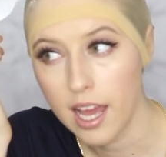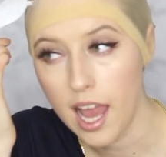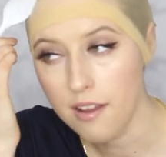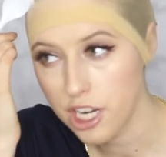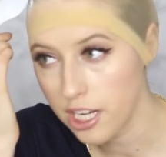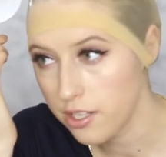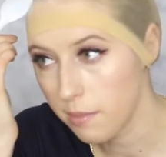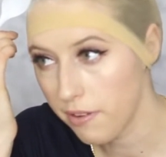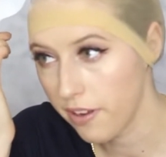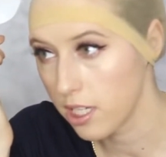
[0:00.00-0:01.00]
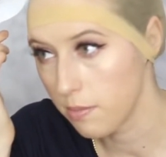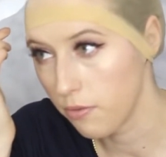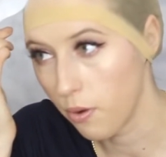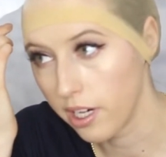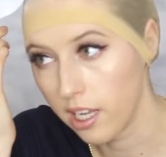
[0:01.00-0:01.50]
I have tried using my fingers
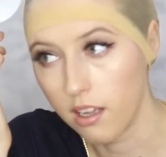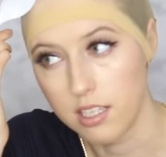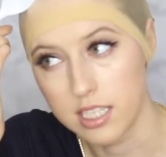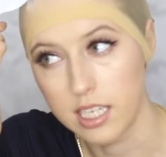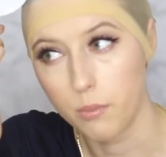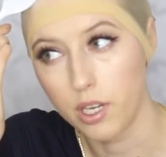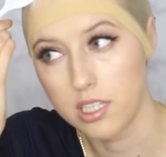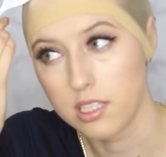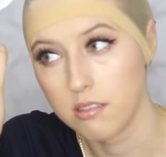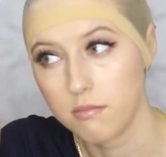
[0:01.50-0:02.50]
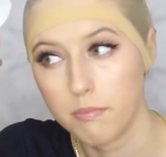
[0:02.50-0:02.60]
before and honestly it works.